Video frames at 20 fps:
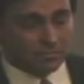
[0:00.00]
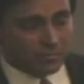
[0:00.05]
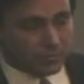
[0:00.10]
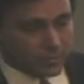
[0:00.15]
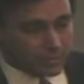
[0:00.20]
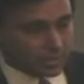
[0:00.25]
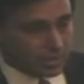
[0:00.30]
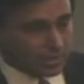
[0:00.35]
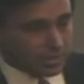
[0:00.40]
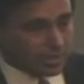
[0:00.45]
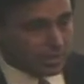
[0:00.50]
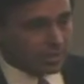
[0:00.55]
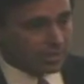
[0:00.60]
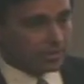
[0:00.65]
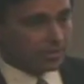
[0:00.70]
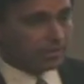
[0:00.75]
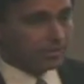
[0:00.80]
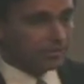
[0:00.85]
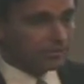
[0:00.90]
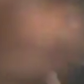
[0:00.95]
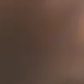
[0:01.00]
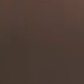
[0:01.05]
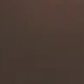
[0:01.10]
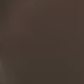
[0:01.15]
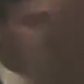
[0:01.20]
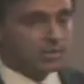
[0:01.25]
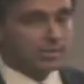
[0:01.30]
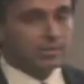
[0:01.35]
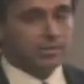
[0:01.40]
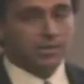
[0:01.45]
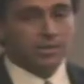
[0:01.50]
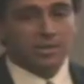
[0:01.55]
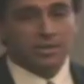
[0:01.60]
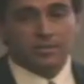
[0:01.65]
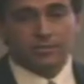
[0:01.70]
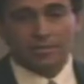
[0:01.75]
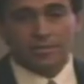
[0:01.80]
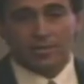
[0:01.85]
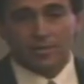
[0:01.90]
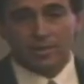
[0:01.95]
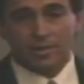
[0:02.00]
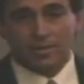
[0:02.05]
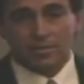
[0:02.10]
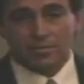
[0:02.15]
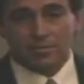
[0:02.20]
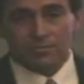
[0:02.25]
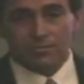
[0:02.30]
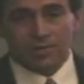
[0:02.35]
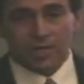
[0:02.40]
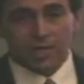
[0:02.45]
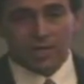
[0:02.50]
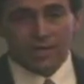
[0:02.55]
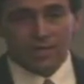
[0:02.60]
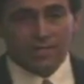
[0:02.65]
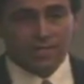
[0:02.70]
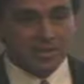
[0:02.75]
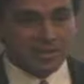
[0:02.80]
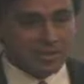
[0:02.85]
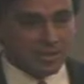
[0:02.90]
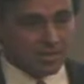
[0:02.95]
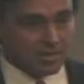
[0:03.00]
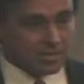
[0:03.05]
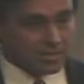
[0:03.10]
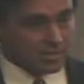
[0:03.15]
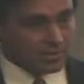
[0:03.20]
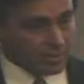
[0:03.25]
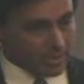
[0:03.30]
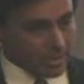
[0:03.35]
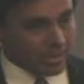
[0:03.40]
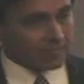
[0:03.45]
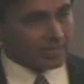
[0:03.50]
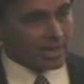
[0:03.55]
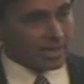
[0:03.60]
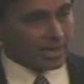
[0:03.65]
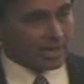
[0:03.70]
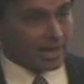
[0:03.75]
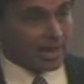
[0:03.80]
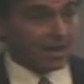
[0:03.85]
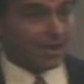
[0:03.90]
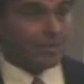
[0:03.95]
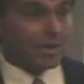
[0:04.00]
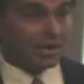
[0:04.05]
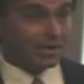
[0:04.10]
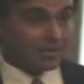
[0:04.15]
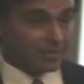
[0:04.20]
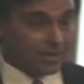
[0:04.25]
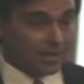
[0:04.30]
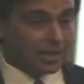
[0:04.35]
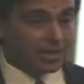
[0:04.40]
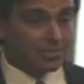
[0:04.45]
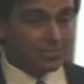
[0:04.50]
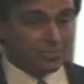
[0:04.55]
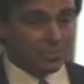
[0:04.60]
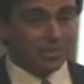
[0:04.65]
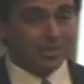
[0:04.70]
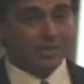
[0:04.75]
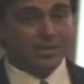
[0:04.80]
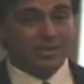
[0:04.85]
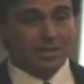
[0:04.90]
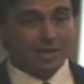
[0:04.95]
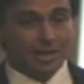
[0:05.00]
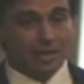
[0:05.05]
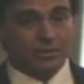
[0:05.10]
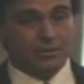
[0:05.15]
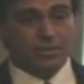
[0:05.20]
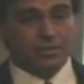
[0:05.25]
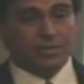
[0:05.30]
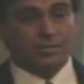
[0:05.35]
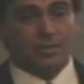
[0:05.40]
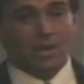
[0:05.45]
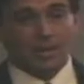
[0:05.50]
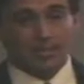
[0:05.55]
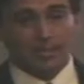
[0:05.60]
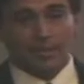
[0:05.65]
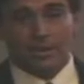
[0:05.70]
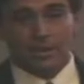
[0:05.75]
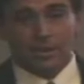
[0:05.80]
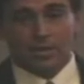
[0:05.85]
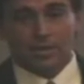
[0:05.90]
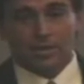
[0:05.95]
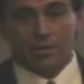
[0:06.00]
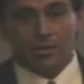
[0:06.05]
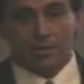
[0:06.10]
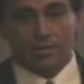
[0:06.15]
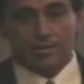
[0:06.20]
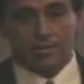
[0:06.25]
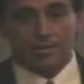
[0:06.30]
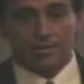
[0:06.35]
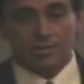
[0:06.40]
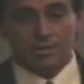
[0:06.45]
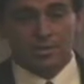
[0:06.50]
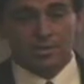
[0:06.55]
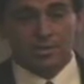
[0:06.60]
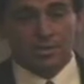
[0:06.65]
See that since the end of 2005, we have taken out about $10 billion of operating costs.